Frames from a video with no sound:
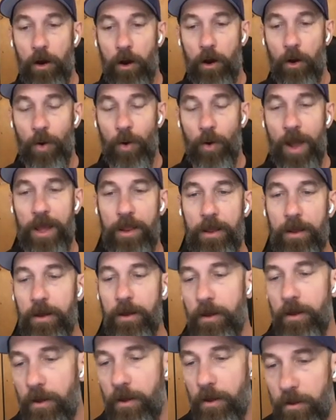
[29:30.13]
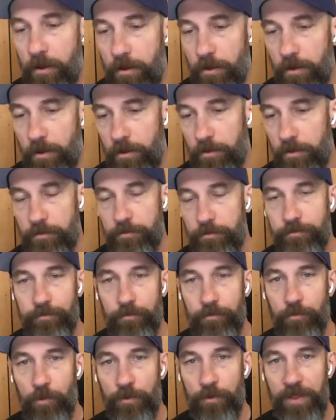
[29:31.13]
All right.
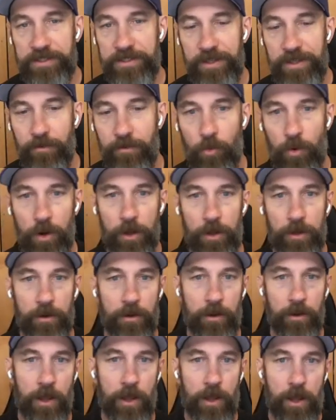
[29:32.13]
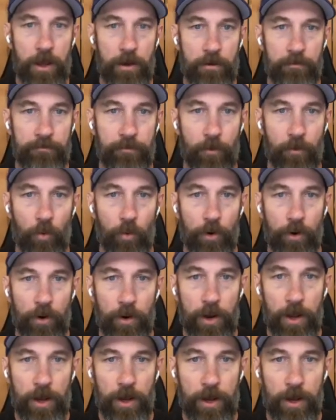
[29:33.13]
Well, thanks everyone for